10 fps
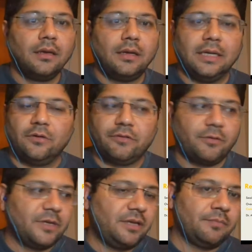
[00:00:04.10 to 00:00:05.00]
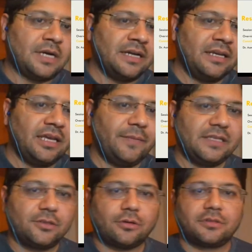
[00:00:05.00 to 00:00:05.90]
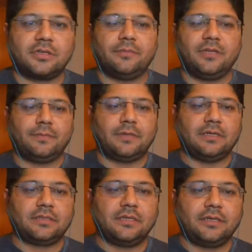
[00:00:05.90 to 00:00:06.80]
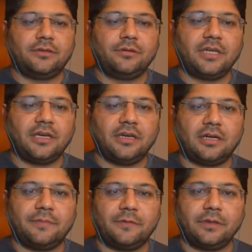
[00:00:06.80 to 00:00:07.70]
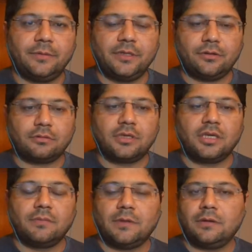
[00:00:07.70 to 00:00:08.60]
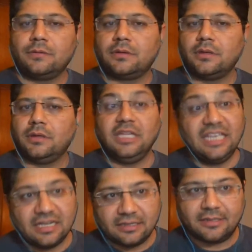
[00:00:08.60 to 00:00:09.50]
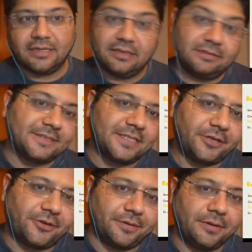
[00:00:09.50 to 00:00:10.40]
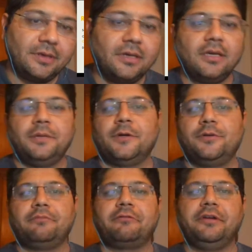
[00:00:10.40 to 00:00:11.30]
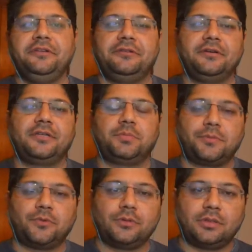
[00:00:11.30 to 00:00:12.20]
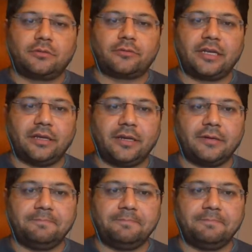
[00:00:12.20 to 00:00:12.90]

Hello everybody, my name is Doctor Amir Abbas, and today I'm going to be talking about yet another session about research proposal writing.